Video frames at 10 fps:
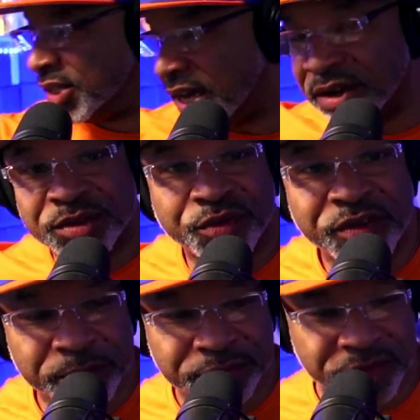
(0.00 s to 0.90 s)
Shout out to the
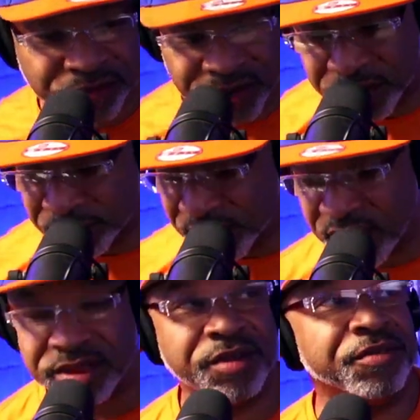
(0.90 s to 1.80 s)
Ren, Ren,
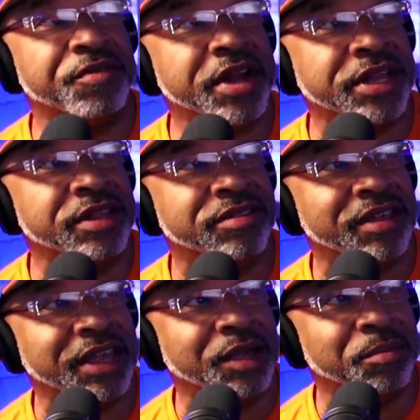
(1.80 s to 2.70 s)
the Ren
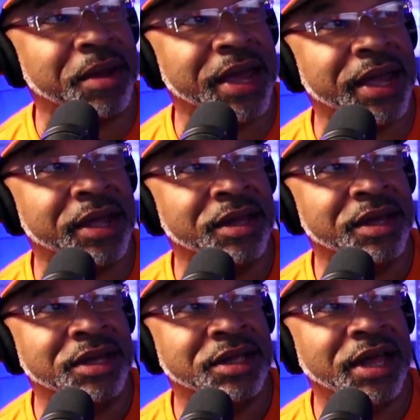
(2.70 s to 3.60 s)
team, man.
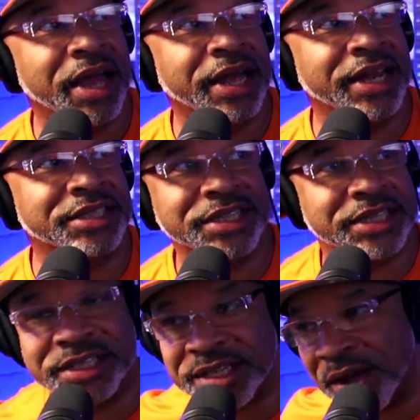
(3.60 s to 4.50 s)
Hey, let's check this